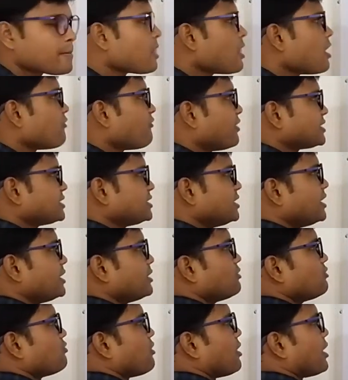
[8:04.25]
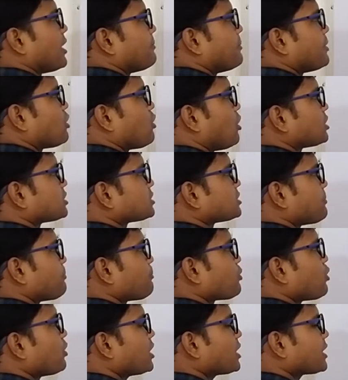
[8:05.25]
Fascinating why? Because the
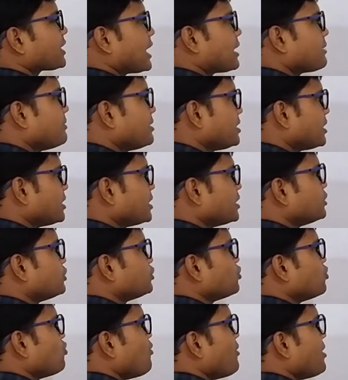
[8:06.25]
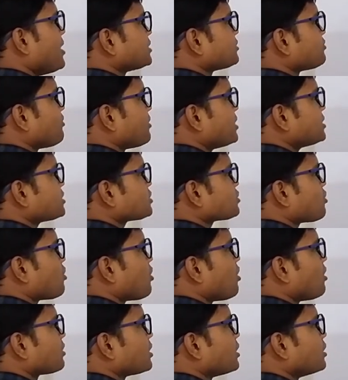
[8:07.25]
product can be done in two ways. One is
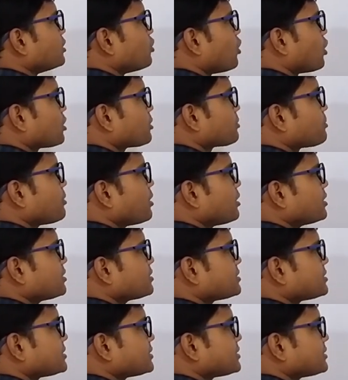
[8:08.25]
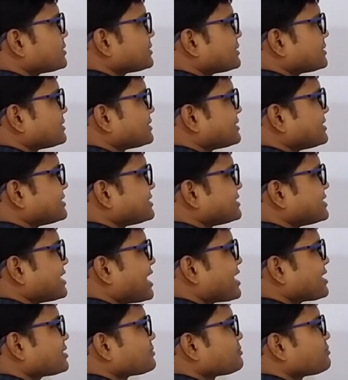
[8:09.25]
called dot product,
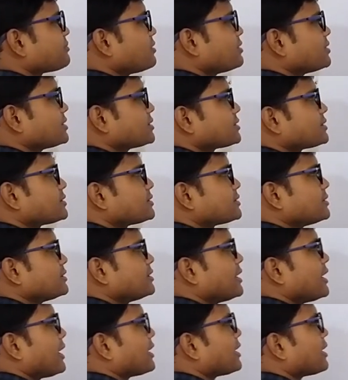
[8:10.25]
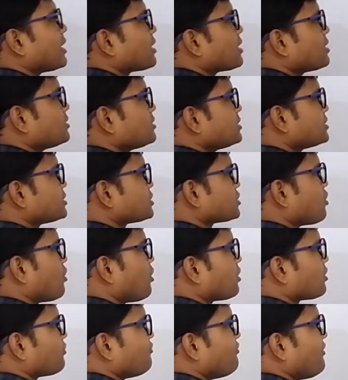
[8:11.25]
star product, and another is
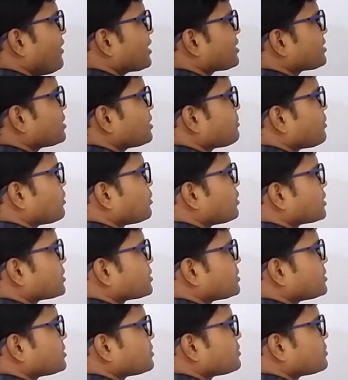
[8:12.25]
called vector product,